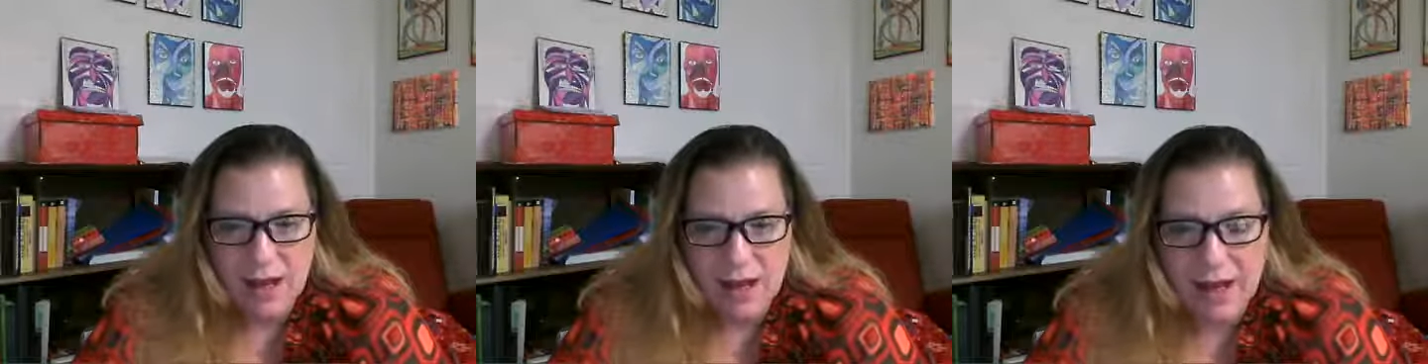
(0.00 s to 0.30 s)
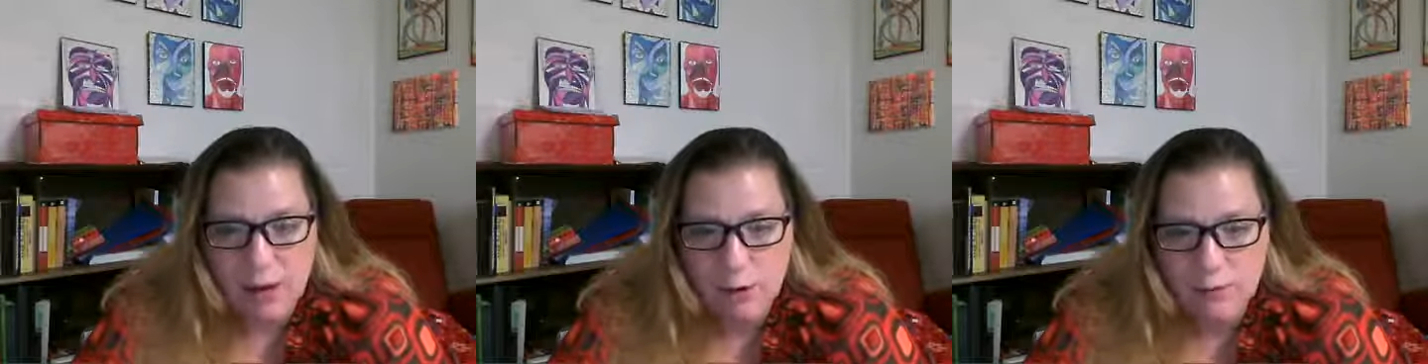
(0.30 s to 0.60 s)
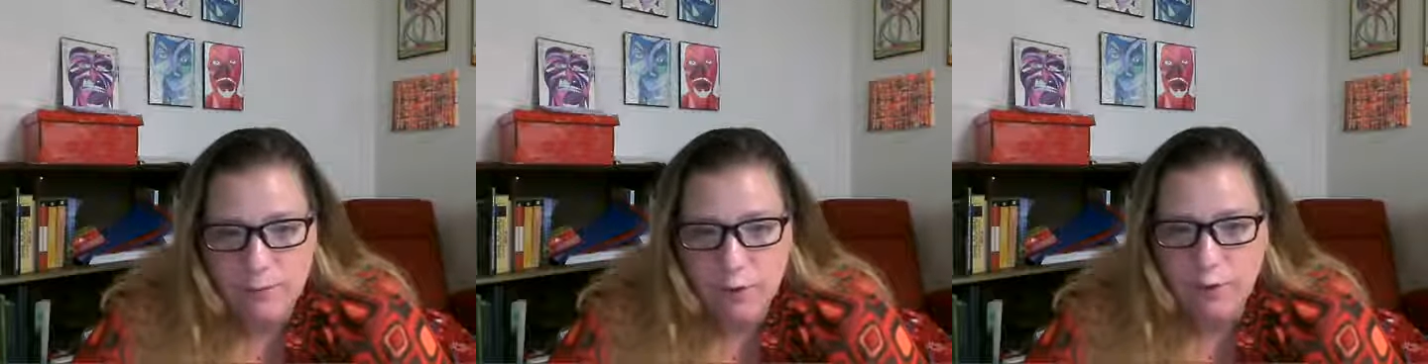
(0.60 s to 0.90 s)
and how
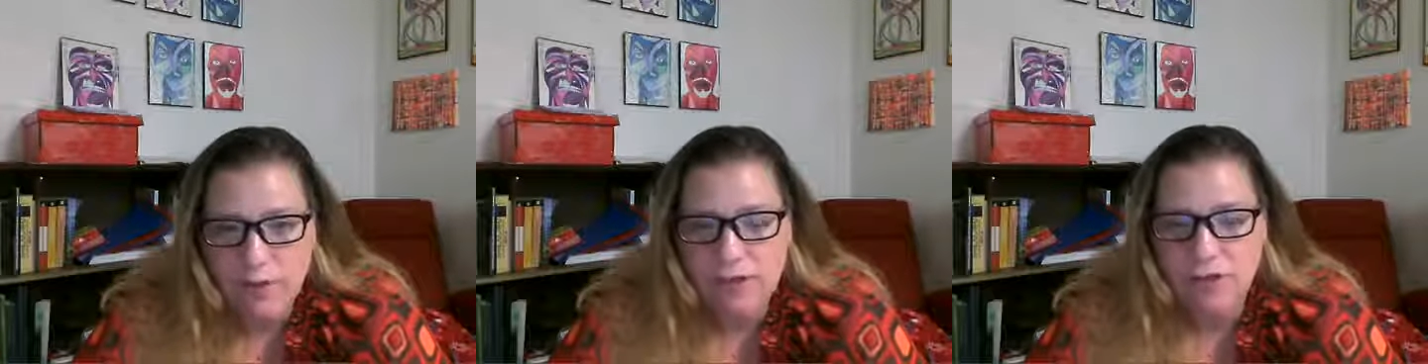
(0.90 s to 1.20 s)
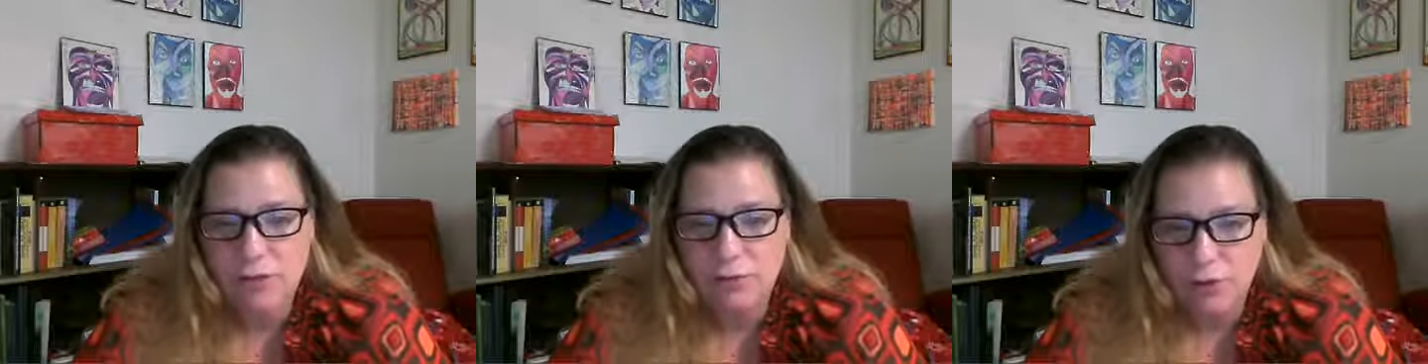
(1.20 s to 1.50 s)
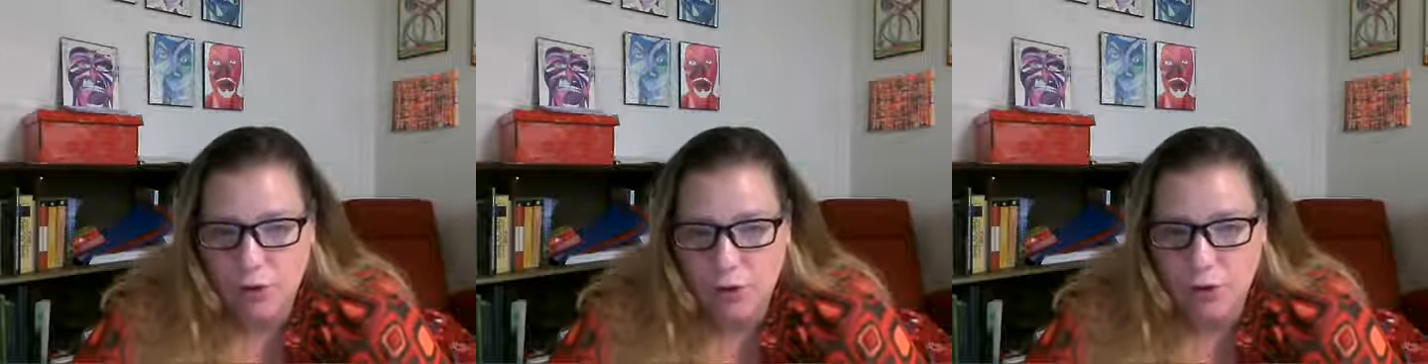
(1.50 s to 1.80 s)
you view these two
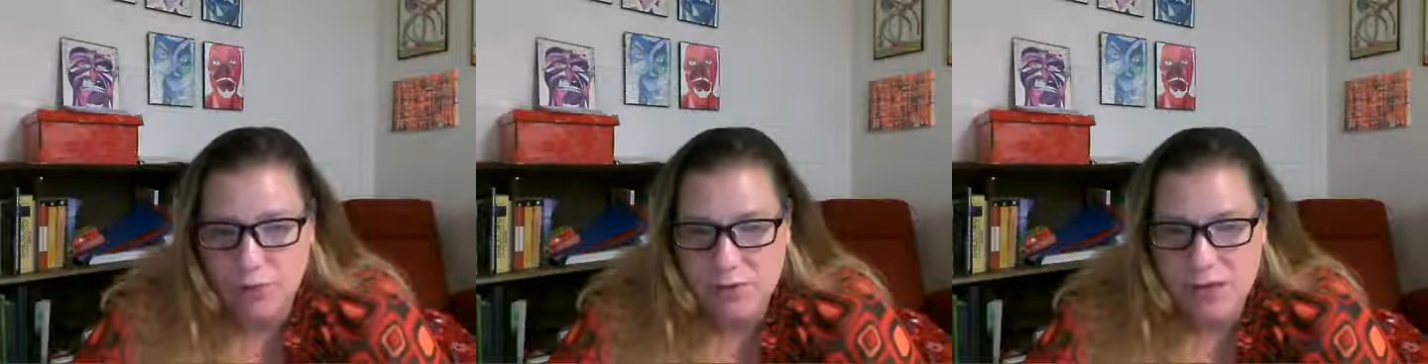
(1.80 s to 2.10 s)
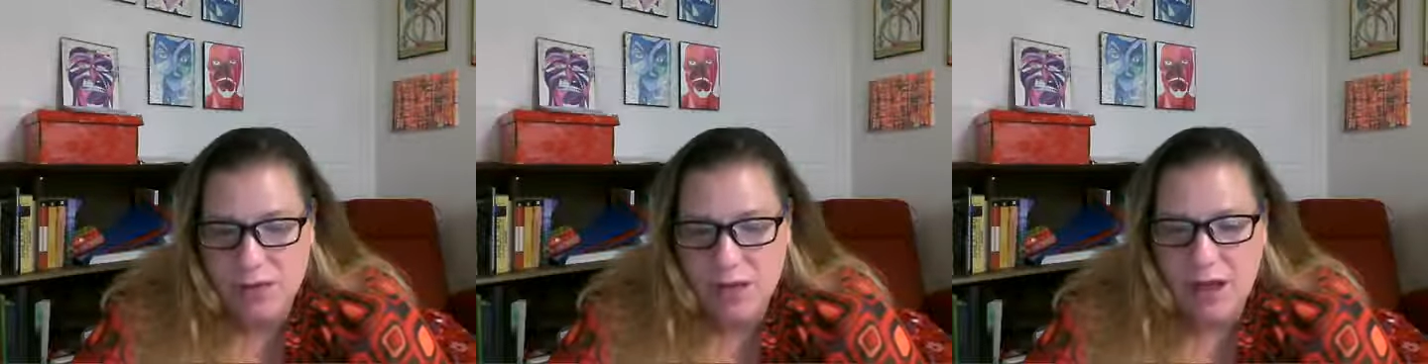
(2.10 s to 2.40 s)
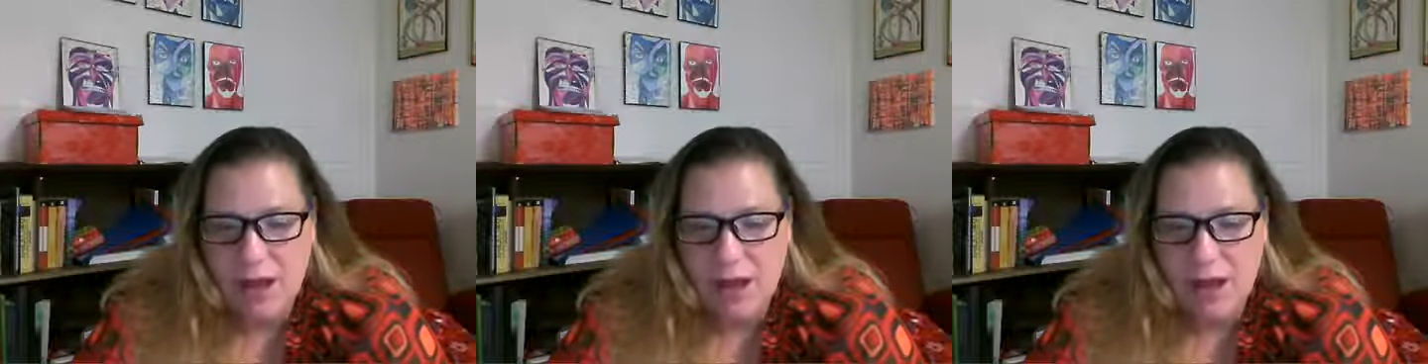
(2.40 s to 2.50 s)
terms